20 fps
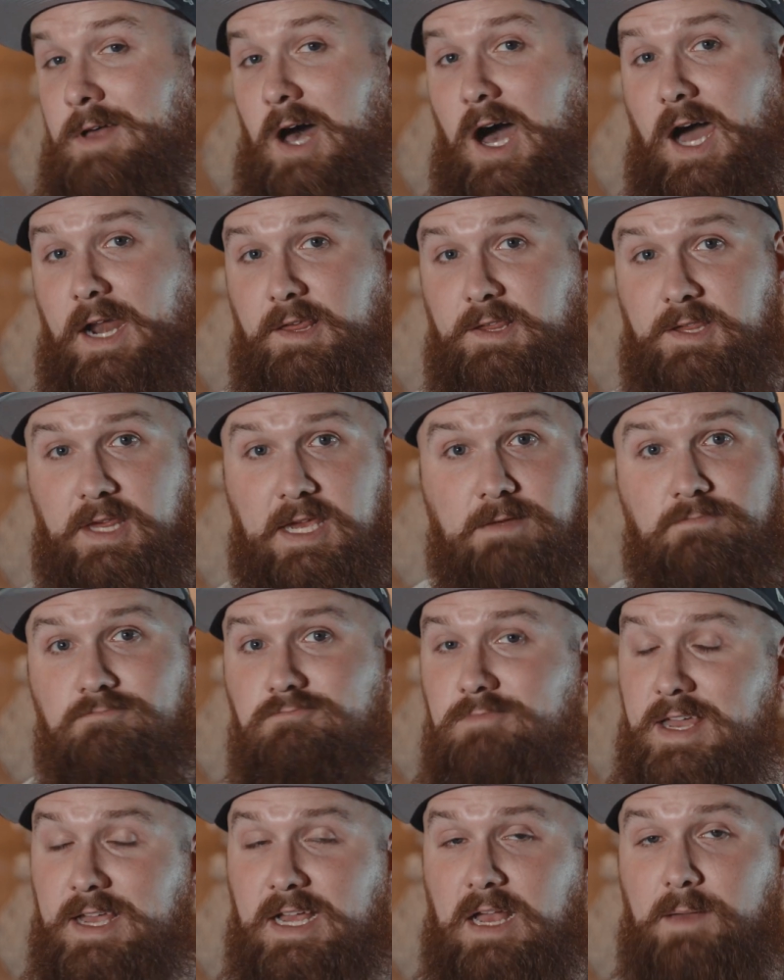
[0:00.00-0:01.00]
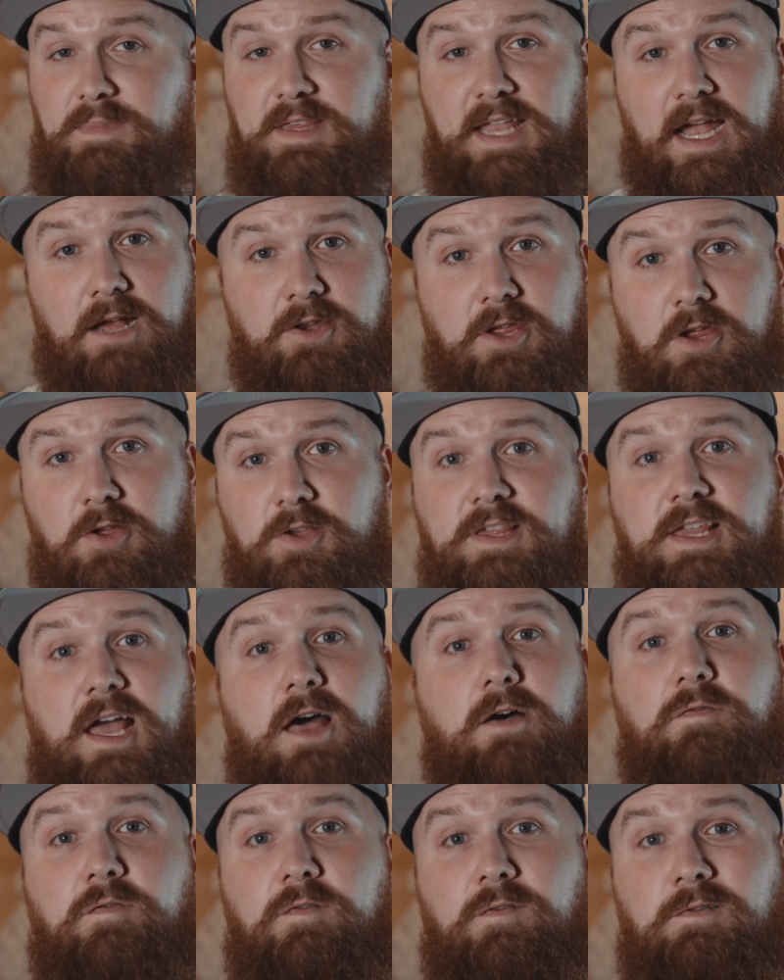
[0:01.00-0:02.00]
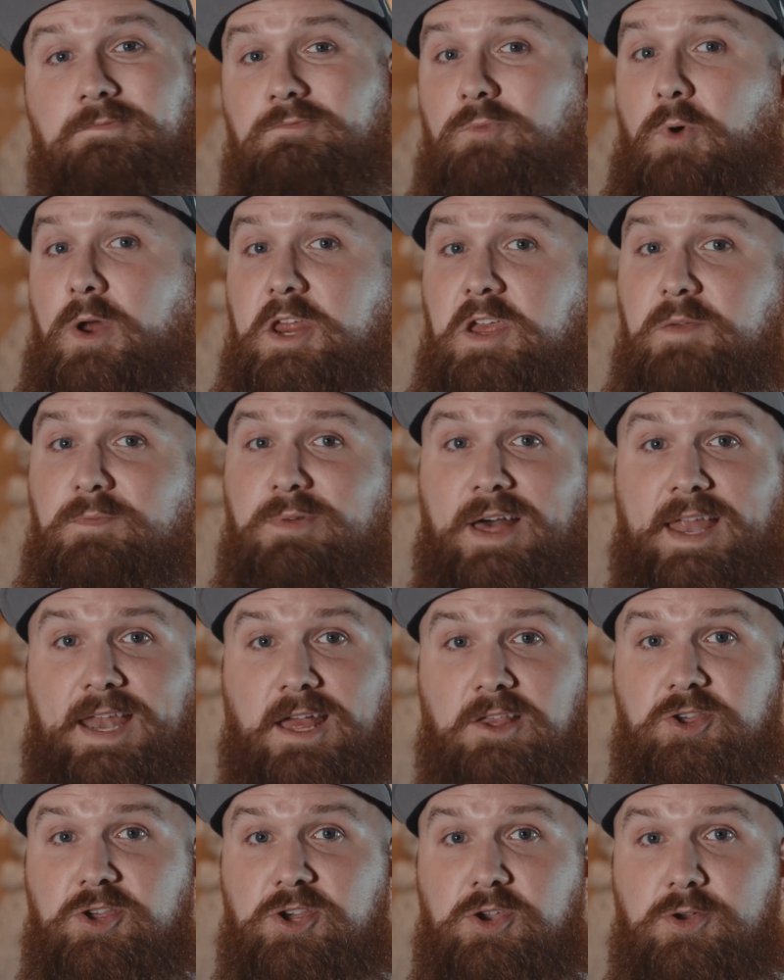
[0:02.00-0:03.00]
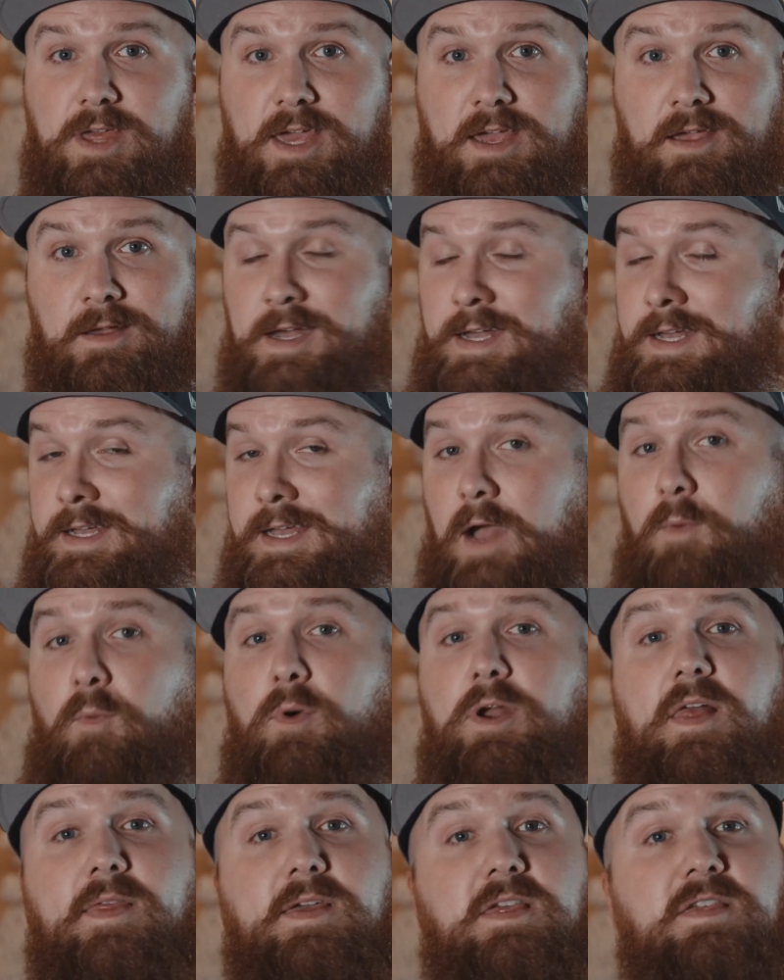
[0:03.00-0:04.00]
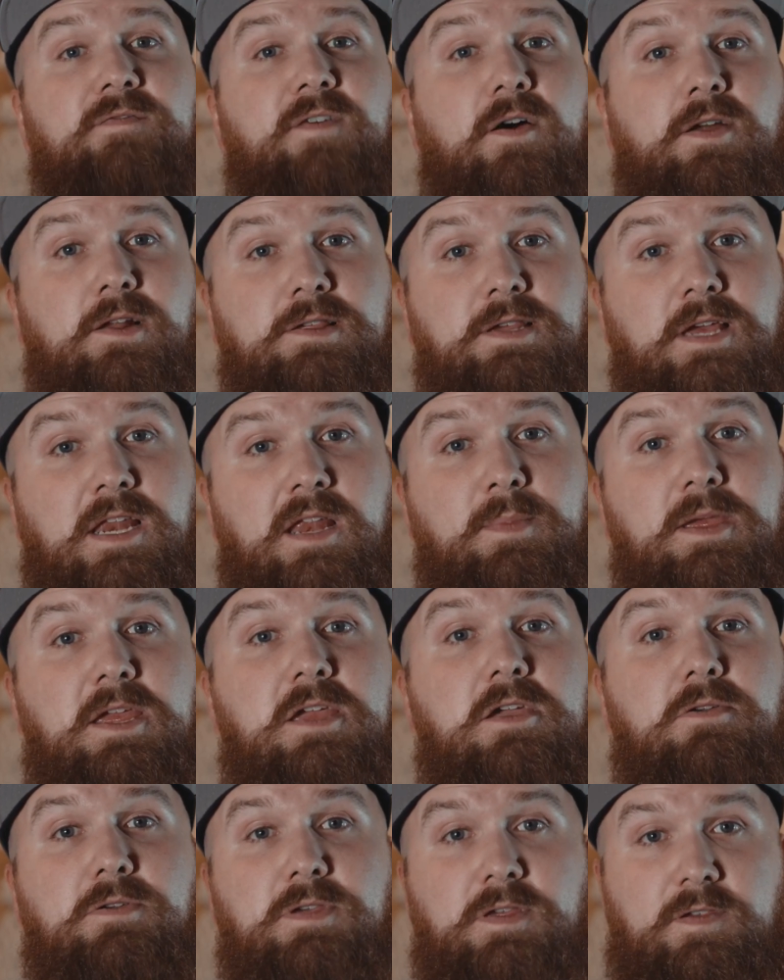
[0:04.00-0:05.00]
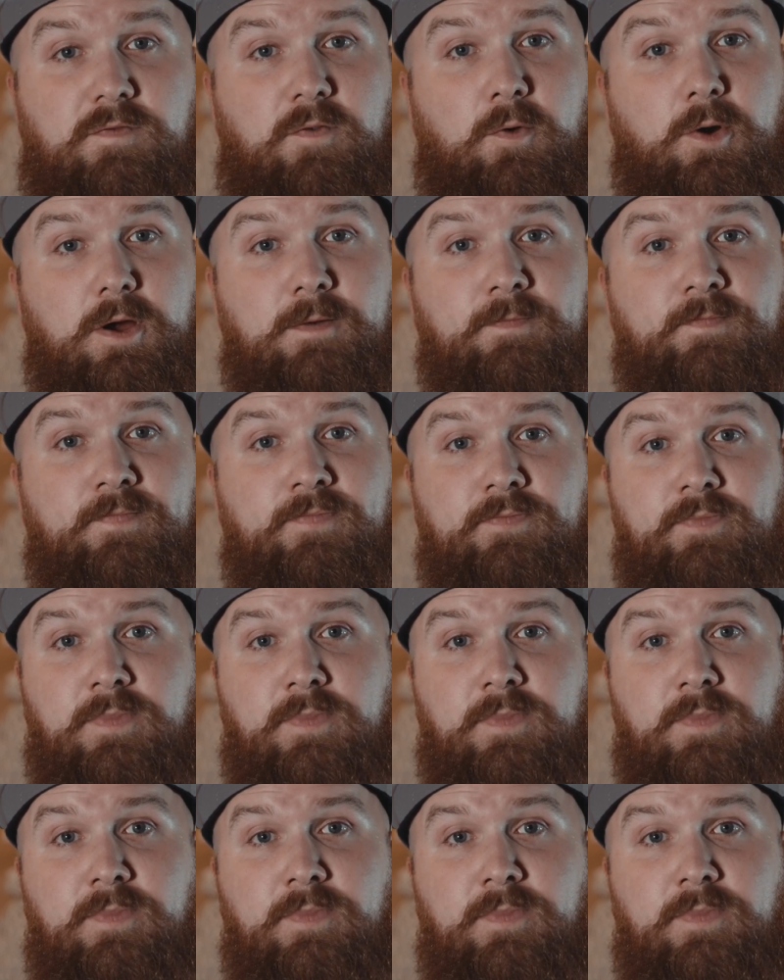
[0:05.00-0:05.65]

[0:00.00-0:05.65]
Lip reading: Honestly, it comes down to yourself. What do you plan on shooting? And what are these photos gonna be used for?